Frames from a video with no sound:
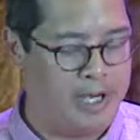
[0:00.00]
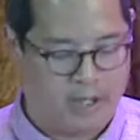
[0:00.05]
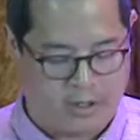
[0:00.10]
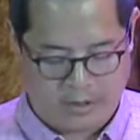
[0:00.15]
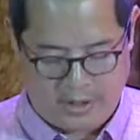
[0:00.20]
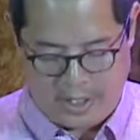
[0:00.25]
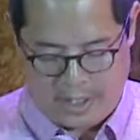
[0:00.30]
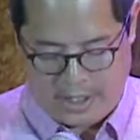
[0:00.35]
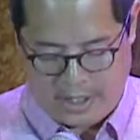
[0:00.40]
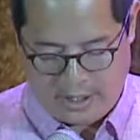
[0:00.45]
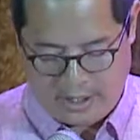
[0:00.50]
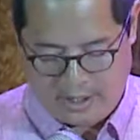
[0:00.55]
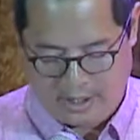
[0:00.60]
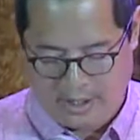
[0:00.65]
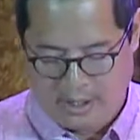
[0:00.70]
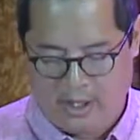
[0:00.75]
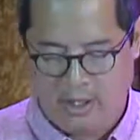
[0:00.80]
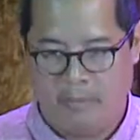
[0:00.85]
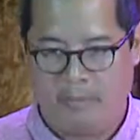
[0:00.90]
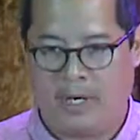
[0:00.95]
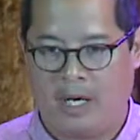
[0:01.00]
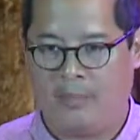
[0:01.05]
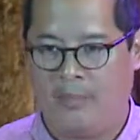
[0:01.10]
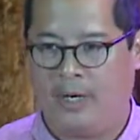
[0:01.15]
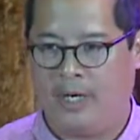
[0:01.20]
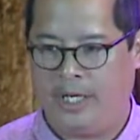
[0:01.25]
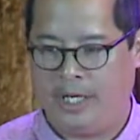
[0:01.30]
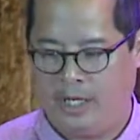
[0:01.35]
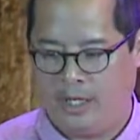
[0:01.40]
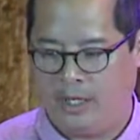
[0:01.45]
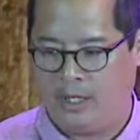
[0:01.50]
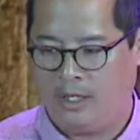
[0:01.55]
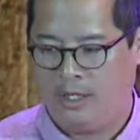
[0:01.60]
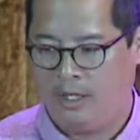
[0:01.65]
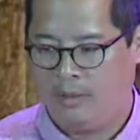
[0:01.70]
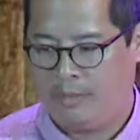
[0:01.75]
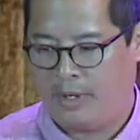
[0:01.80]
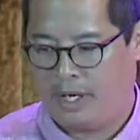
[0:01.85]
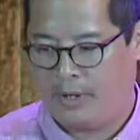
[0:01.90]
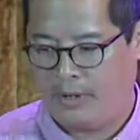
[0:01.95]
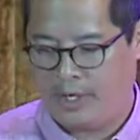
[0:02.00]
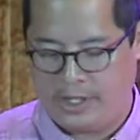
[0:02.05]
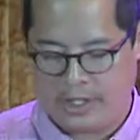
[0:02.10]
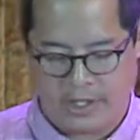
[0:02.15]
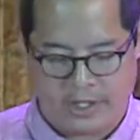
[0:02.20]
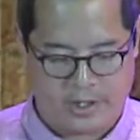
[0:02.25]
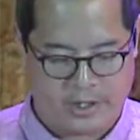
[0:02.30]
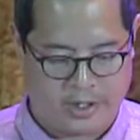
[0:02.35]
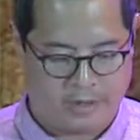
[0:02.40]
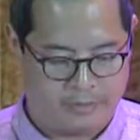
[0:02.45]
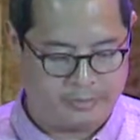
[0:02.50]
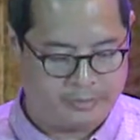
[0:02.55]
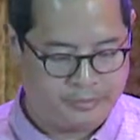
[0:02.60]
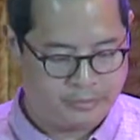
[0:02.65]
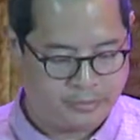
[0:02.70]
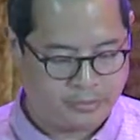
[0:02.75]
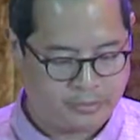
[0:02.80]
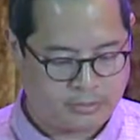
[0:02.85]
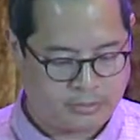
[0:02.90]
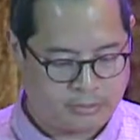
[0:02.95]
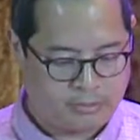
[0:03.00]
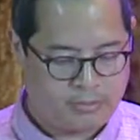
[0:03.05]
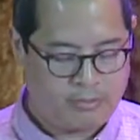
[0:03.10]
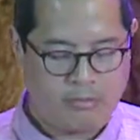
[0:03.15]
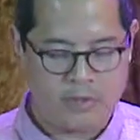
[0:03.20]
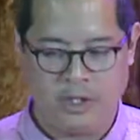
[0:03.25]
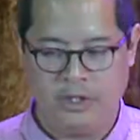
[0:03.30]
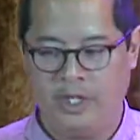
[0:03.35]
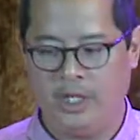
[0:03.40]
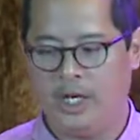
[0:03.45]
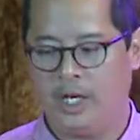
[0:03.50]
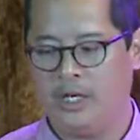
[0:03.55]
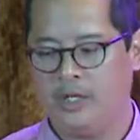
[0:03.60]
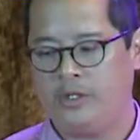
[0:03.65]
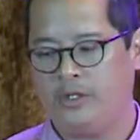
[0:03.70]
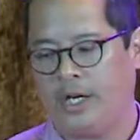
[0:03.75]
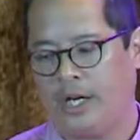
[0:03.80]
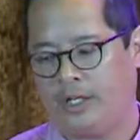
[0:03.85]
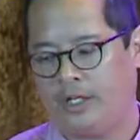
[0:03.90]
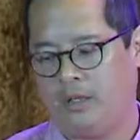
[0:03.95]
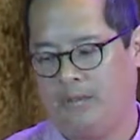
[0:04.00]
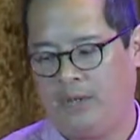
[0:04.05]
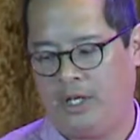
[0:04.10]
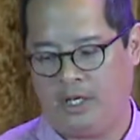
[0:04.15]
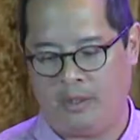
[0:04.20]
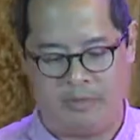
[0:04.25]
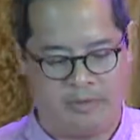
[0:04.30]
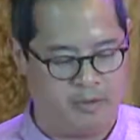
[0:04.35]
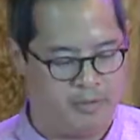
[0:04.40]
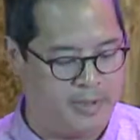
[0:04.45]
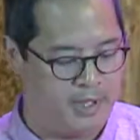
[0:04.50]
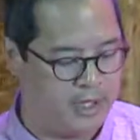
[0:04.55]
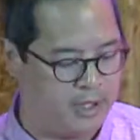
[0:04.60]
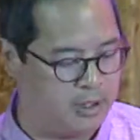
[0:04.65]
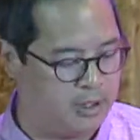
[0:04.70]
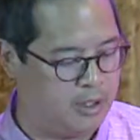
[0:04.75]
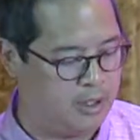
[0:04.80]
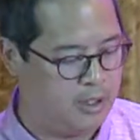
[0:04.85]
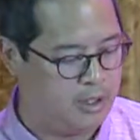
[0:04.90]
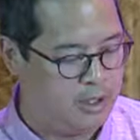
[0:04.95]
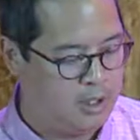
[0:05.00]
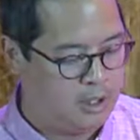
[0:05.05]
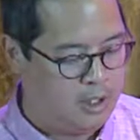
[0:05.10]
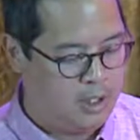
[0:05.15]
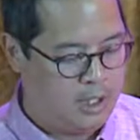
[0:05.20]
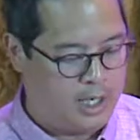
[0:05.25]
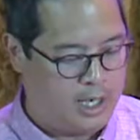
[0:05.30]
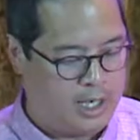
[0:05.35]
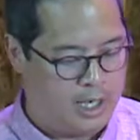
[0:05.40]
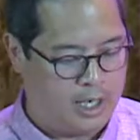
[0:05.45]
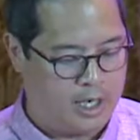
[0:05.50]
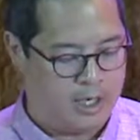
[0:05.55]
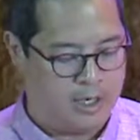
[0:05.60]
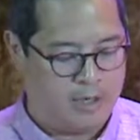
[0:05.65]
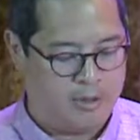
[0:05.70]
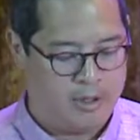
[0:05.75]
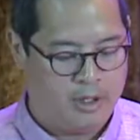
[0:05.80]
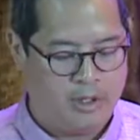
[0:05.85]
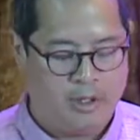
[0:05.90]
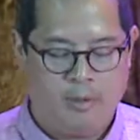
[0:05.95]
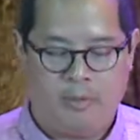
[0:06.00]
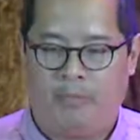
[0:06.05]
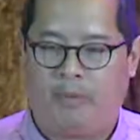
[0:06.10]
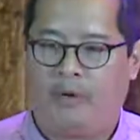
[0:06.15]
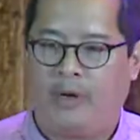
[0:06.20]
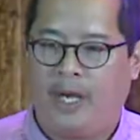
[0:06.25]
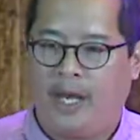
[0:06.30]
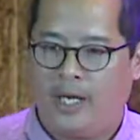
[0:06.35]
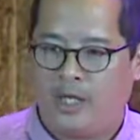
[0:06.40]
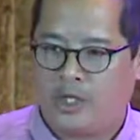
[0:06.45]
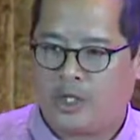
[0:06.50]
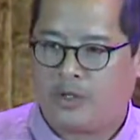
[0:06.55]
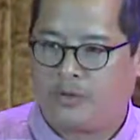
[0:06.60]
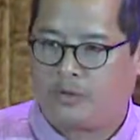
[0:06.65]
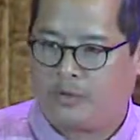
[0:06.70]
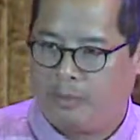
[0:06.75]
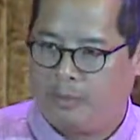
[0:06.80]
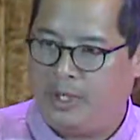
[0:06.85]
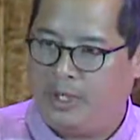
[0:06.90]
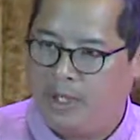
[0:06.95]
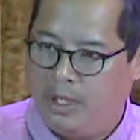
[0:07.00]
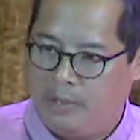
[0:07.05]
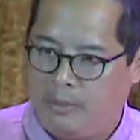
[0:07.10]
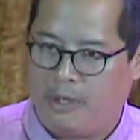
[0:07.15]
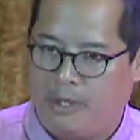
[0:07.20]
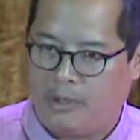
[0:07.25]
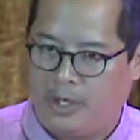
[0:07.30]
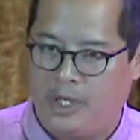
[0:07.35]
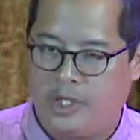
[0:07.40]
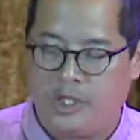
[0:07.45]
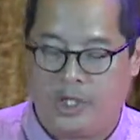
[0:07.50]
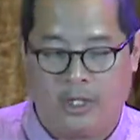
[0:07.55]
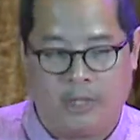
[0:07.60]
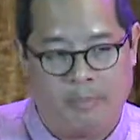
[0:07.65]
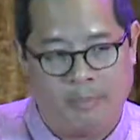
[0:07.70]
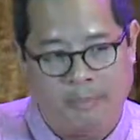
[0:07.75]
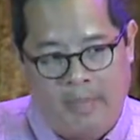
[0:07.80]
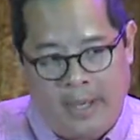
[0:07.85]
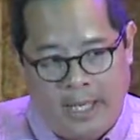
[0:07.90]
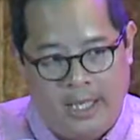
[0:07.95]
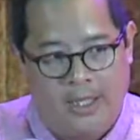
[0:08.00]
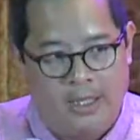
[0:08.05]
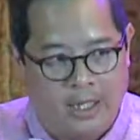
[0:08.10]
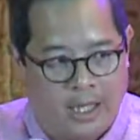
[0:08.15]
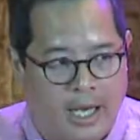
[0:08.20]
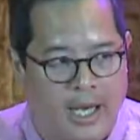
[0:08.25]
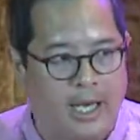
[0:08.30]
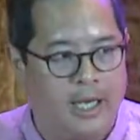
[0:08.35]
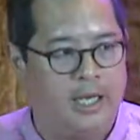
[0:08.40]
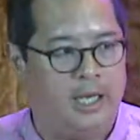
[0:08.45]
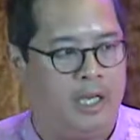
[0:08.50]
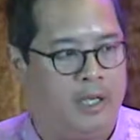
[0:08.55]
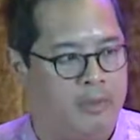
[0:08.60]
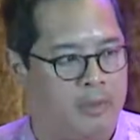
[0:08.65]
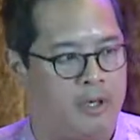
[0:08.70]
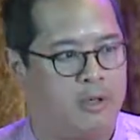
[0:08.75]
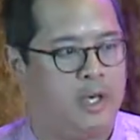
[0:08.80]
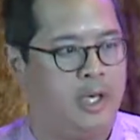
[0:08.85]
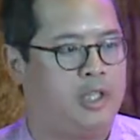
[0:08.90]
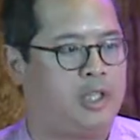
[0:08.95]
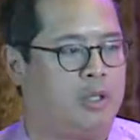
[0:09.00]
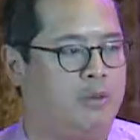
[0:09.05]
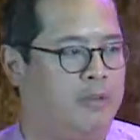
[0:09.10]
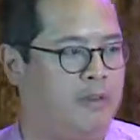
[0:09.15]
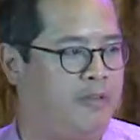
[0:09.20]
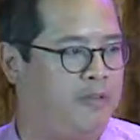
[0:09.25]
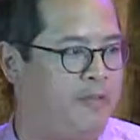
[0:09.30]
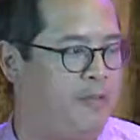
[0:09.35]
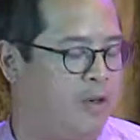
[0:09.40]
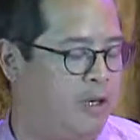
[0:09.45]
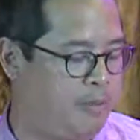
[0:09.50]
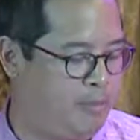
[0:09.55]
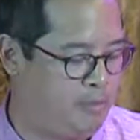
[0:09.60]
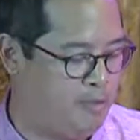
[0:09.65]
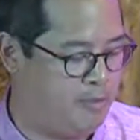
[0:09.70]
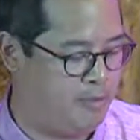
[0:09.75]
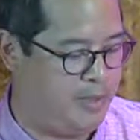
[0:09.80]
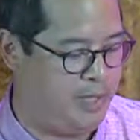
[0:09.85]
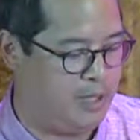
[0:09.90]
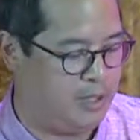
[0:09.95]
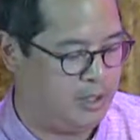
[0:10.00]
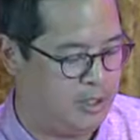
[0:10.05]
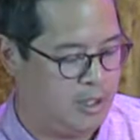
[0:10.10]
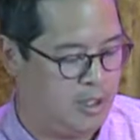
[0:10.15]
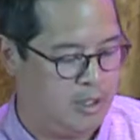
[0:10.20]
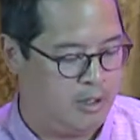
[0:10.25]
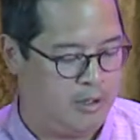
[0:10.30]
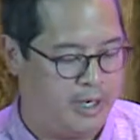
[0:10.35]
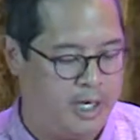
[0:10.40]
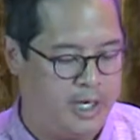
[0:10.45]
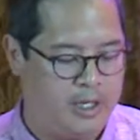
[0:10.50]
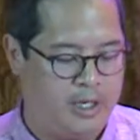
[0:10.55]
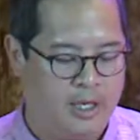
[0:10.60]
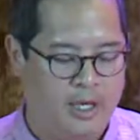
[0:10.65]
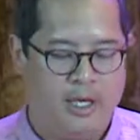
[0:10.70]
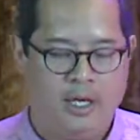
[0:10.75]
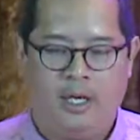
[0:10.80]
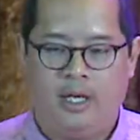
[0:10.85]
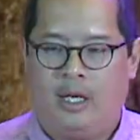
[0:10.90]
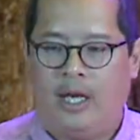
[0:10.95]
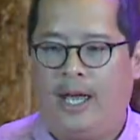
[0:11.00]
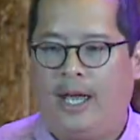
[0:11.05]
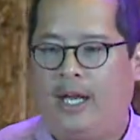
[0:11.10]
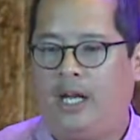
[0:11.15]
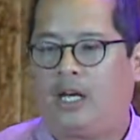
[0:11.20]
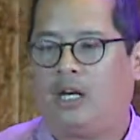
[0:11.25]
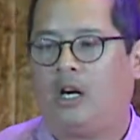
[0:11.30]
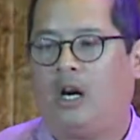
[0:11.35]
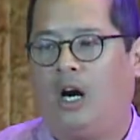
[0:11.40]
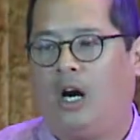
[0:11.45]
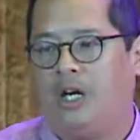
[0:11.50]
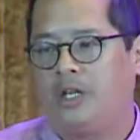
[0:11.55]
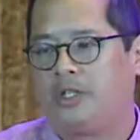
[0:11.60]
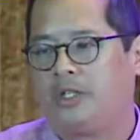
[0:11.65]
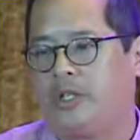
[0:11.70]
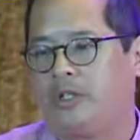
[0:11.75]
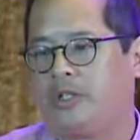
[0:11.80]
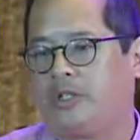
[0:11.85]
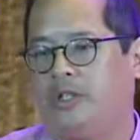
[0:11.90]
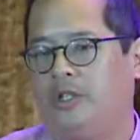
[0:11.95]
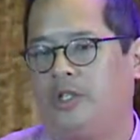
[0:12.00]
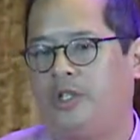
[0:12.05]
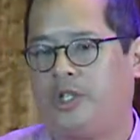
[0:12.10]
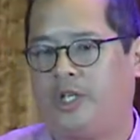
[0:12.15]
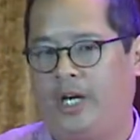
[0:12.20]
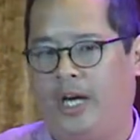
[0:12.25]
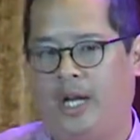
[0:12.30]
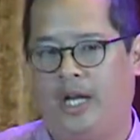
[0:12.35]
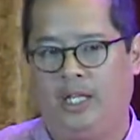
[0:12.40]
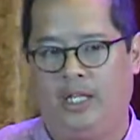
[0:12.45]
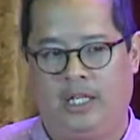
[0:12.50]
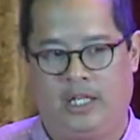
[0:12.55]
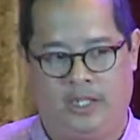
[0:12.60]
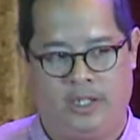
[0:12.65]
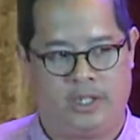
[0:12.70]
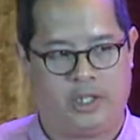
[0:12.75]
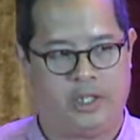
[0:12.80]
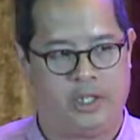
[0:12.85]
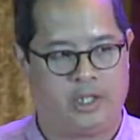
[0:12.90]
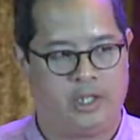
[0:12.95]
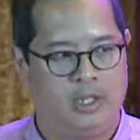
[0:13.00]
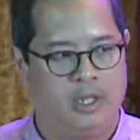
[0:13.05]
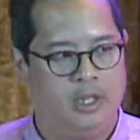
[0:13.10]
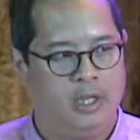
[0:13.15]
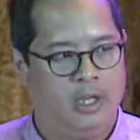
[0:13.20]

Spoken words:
greed, by money, by racism. The undocumented movement branched from the mainline immigration reform movement, right? And it caused us to challenge,